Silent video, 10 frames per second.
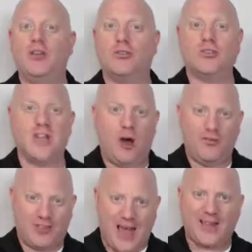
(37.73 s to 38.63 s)

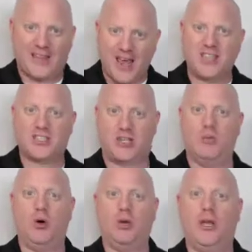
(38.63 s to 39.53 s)
yourself that
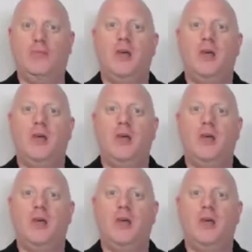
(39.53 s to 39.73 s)
testimony.